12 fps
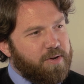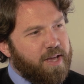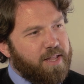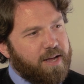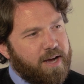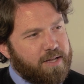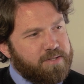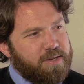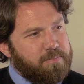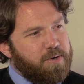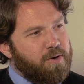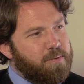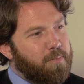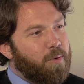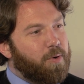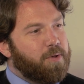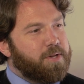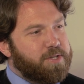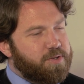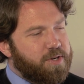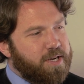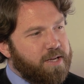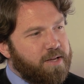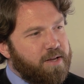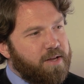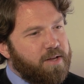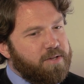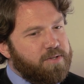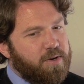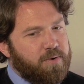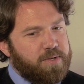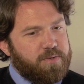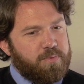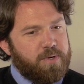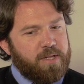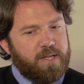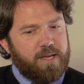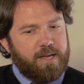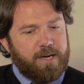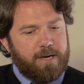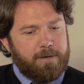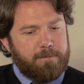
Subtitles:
look at a concept called moral injury. So it's really,